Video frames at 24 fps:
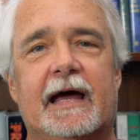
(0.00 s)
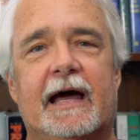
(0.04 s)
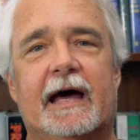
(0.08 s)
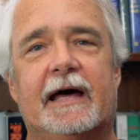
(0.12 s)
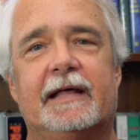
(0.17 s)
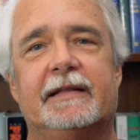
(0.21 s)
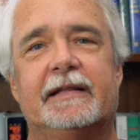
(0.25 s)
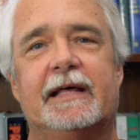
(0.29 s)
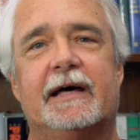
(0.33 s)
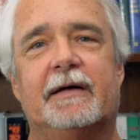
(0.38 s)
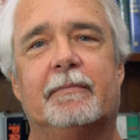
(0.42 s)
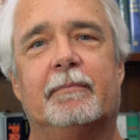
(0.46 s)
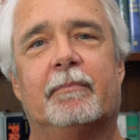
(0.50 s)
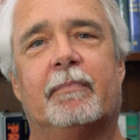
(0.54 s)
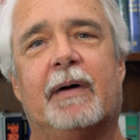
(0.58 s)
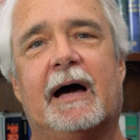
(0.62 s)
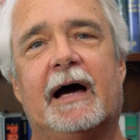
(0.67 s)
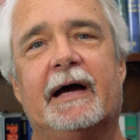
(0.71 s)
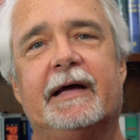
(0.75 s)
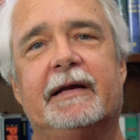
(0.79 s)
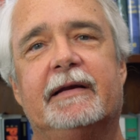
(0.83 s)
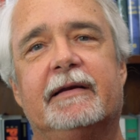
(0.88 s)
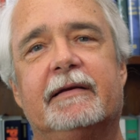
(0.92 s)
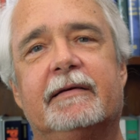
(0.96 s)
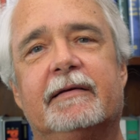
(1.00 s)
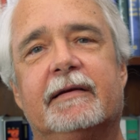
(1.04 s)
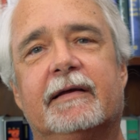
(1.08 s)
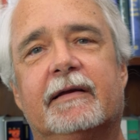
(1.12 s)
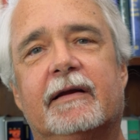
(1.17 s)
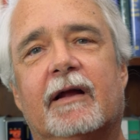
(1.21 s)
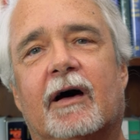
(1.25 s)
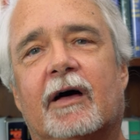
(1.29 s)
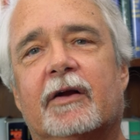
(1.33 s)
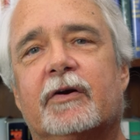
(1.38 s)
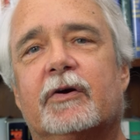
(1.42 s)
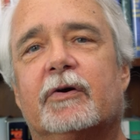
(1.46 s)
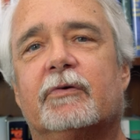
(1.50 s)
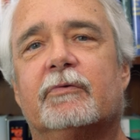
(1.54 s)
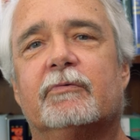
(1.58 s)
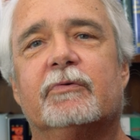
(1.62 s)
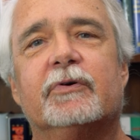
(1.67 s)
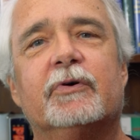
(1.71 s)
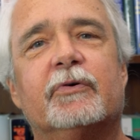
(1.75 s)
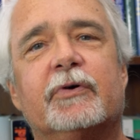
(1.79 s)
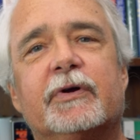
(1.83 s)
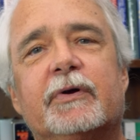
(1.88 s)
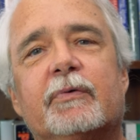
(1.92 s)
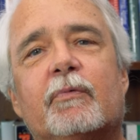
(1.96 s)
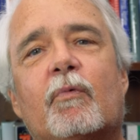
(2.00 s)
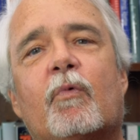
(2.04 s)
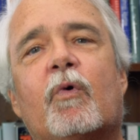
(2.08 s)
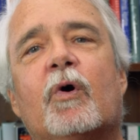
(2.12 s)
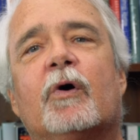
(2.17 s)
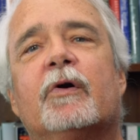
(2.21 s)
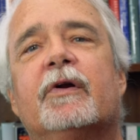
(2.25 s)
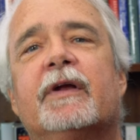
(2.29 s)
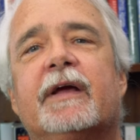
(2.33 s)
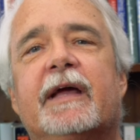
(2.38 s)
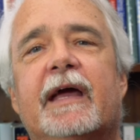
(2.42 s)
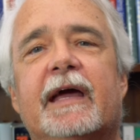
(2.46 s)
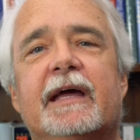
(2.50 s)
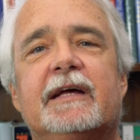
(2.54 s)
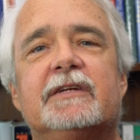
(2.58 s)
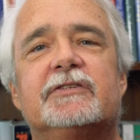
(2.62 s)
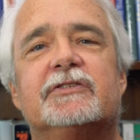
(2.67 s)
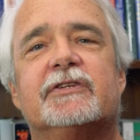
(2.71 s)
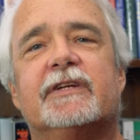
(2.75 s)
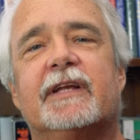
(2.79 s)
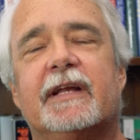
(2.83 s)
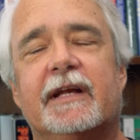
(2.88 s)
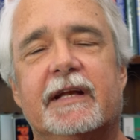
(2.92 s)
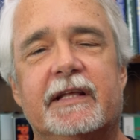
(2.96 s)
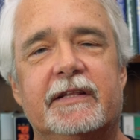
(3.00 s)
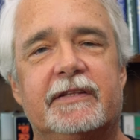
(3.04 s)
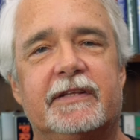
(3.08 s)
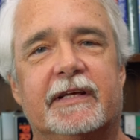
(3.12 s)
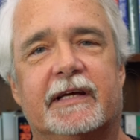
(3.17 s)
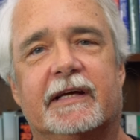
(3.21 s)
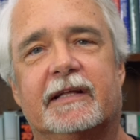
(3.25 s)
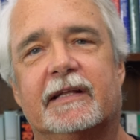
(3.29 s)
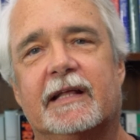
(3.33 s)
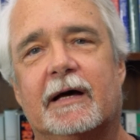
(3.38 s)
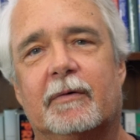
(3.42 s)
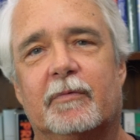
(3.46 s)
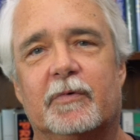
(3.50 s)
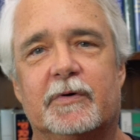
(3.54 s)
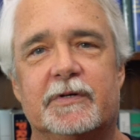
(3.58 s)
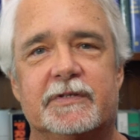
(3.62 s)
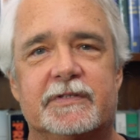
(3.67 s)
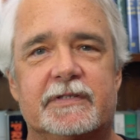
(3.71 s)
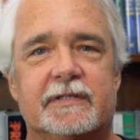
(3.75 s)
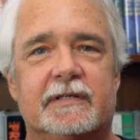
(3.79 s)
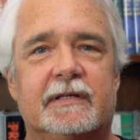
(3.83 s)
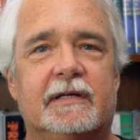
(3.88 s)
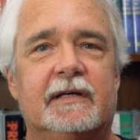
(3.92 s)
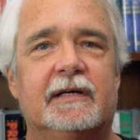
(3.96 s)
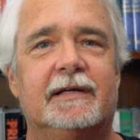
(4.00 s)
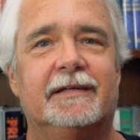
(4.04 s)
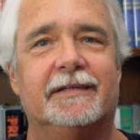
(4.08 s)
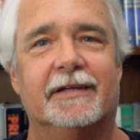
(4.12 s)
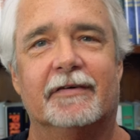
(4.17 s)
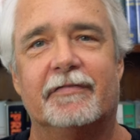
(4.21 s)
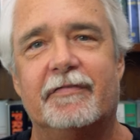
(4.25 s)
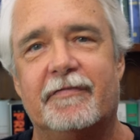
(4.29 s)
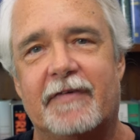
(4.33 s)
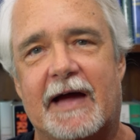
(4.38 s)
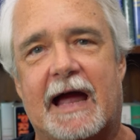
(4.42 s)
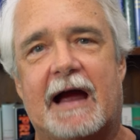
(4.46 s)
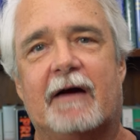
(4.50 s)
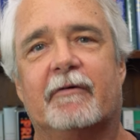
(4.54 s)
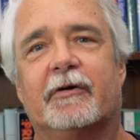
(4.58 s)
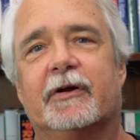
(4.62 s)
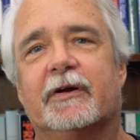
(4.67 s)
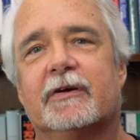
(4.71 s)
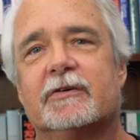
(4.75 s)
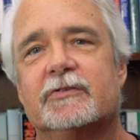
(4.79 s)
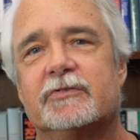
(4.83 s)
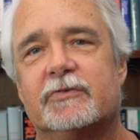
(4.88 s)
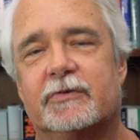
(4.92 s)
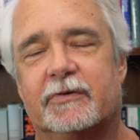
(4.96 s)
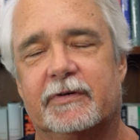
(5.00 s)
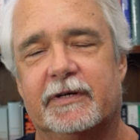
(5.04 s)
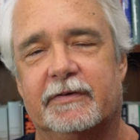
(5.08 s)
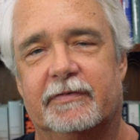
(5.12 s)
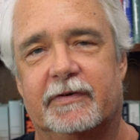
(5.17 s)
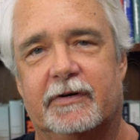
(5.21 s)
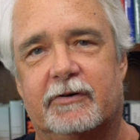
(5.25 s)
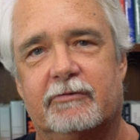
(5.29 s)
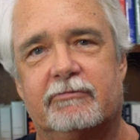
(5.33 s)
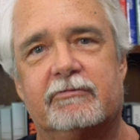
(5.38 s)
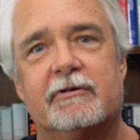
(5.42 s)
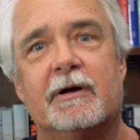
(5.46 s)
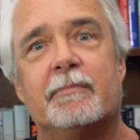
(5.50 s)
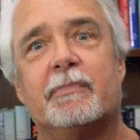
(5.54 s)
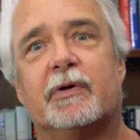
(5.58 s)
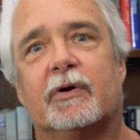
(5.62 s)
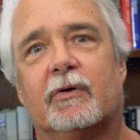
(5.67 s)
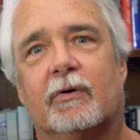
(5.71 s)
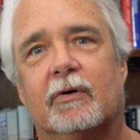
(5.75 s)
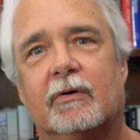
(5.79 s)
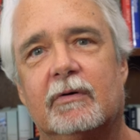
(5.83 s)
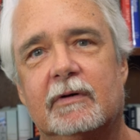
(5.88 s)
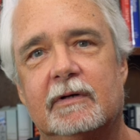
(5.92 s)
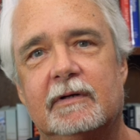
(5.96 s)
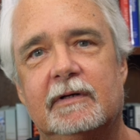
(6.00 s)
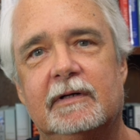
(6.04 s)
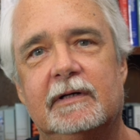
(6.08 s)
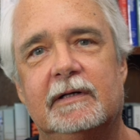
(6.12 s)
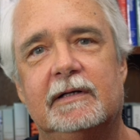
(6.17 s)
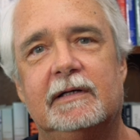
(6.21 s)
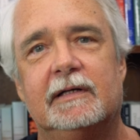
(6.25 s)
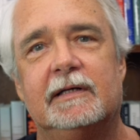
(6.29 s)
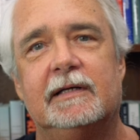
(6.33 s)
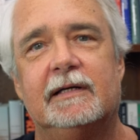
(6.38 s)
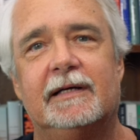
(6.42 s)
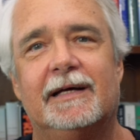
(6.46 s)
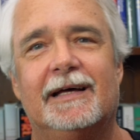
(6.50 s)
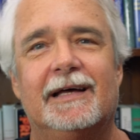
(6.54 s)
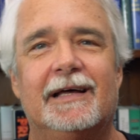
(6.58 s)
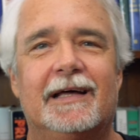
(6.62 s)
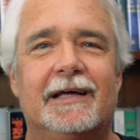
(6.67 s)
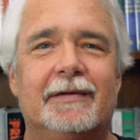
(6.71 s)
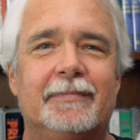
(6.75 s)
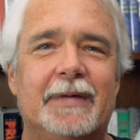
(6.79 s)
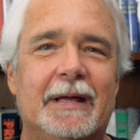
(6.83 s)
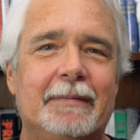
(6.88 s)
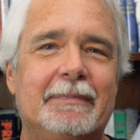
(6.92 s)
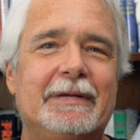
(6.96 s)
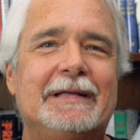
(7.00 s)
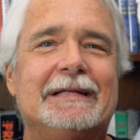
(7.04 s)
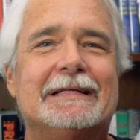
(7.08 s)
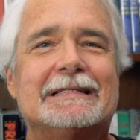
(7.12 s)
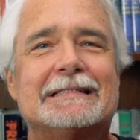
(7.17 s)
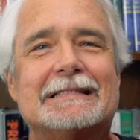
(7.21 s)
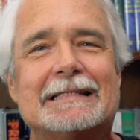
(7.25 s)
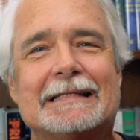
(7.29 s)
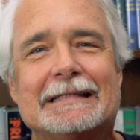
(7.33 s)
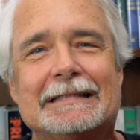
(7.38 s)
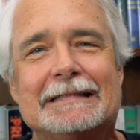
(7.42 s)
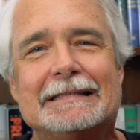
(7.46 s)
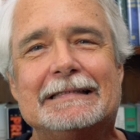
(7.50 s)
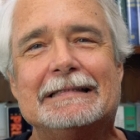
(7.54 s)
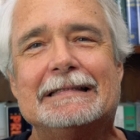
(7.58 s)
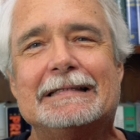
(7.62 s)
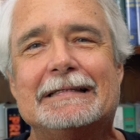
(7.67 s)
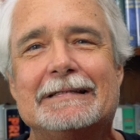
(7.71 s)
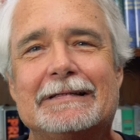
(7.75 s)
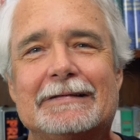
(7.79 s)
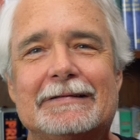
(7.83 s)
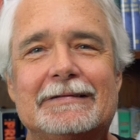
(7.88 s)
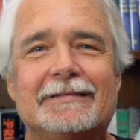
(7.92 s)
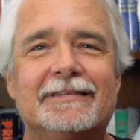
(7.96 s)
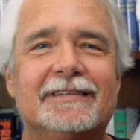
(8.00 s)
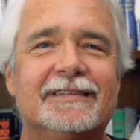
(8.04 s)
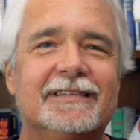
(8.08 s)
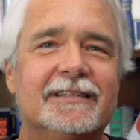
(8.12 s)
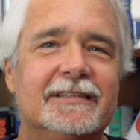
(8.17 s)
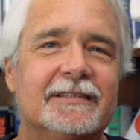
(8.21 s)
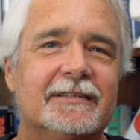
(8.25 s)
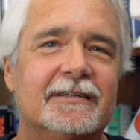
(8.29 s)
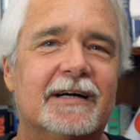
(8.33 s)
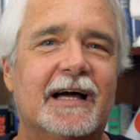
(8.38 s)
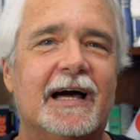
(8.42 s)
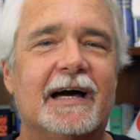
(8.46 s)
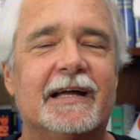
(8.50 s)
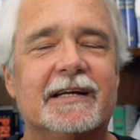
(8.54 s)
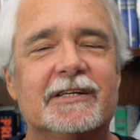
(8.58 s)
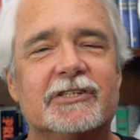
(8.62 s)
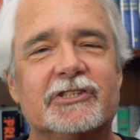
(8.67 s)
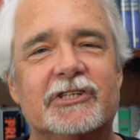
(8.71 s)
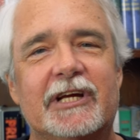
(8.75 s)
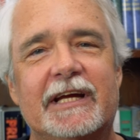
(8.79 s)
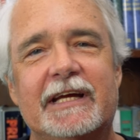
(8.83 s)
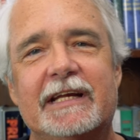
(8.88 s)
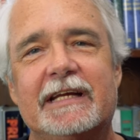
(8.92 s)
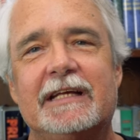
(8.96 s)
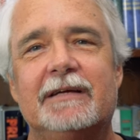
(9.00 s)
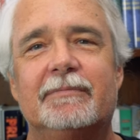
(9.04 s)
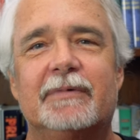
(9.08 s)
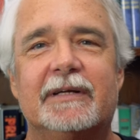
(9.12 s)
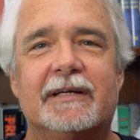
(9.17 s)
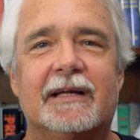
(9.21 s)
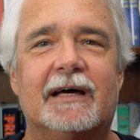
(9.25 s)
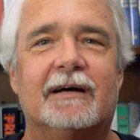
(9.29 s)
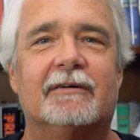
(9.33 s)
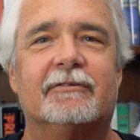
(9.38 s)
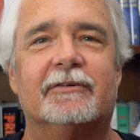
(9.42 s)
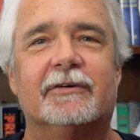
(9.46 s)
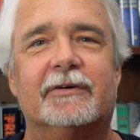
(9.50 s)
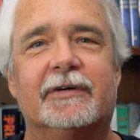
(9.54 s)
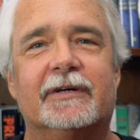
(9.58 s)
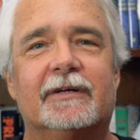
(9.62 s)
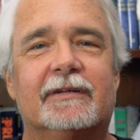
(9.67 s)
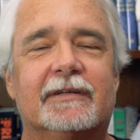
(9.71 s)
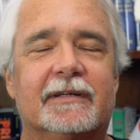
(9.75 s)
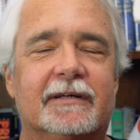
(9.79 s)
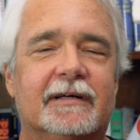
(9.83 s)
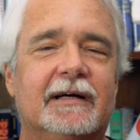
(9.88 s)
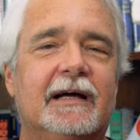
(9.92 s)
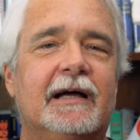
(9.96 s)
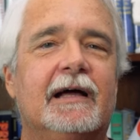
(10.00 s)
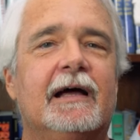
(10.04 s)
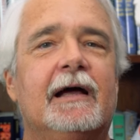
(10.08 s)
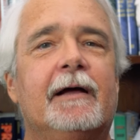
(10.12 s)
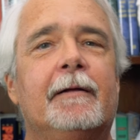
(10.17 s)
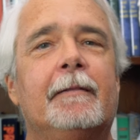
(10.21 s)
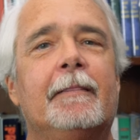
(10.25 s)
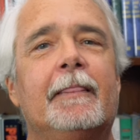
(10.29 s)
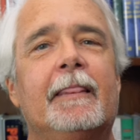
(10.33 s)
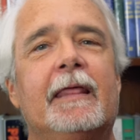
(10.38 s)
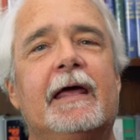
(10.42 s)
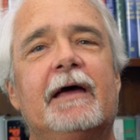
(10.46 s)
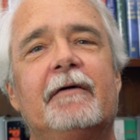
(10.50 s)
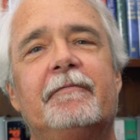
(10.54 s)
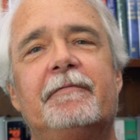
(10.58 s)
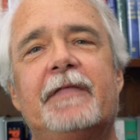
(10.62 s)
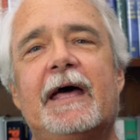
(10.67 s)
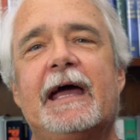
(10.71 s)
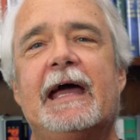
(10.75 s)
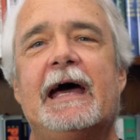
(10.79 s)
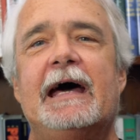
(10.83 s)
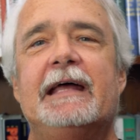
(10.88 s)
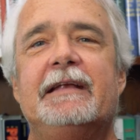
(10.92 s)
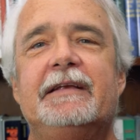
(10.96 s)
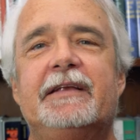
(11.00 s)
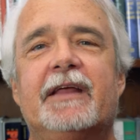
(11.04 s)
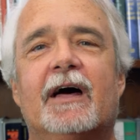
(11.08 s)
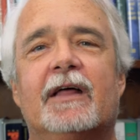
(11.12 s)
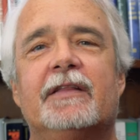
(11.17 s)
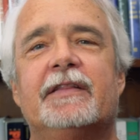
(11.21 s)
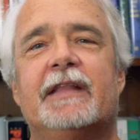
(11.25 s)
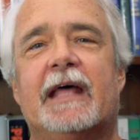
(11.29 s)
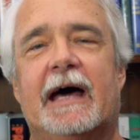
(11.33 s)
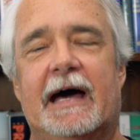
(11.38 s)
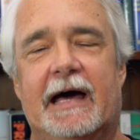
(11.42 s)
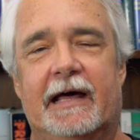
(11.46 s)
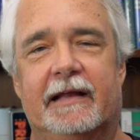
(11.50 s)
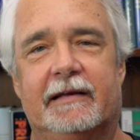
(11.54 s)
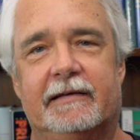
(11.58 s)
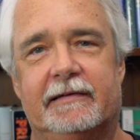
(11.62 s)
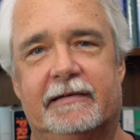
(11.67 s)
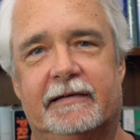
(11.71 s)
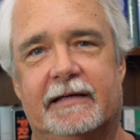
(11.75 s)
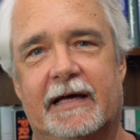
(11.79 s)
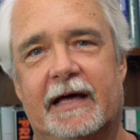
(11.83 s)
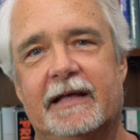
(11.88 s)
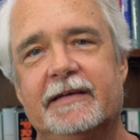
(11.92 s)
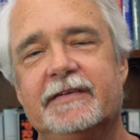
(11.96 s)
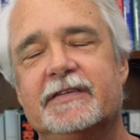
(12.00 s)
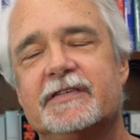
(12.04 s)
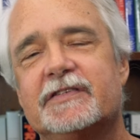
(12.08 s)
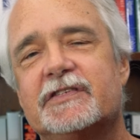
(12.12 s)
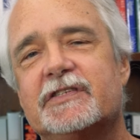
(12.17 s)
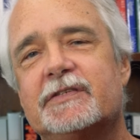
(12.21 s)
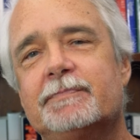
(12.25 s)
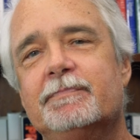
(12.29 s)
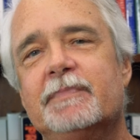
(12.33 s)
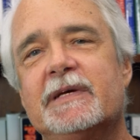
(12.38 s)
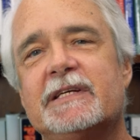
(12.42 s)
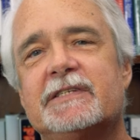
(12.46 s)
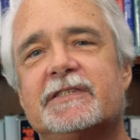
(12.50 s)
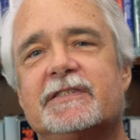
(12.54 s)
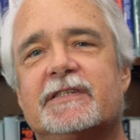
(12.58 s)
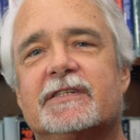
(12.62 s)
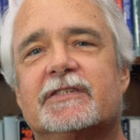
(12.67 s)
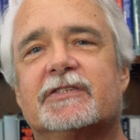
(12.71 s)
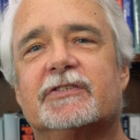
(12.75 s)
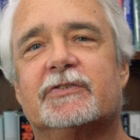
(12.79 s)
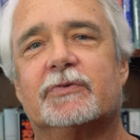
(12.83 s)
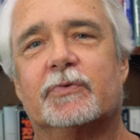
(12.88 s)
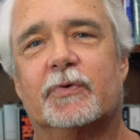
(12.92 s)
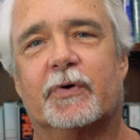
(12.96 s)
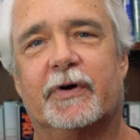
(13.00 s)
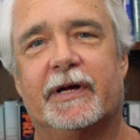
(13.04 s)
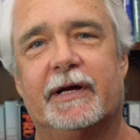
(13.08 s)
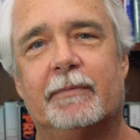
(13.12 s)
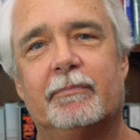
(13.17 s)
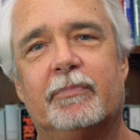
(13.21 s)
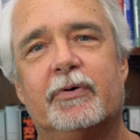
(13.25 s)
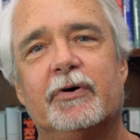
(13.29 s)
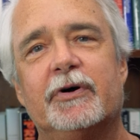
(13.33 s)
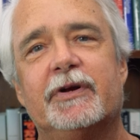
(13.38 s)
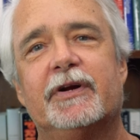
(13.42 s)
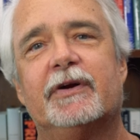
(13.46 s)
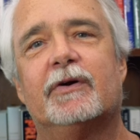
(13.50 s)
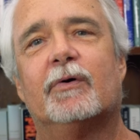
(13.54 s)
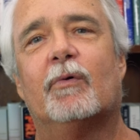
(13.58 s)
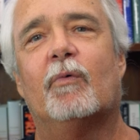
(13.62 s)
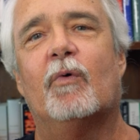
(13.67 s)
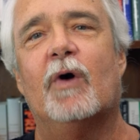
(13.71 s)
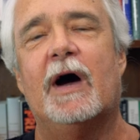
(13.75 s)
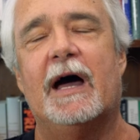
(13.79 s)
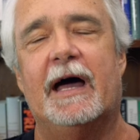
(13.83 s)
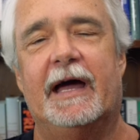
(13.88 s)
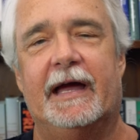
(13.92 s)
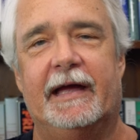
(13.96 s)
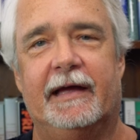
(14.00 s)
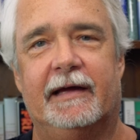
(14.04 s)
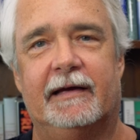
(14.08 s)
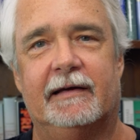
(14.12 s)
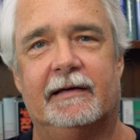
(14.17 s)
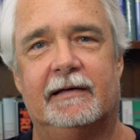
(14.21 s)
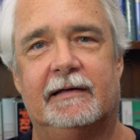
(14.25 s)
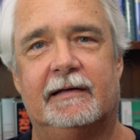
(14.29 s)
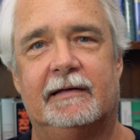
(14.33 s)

And that Biden and Hunter really weren't engaged in anything that was nefarious or even criminal. And maybe just a little, little kind of shady, but not really a aloof. If they had done that and dismissed the story and put it away,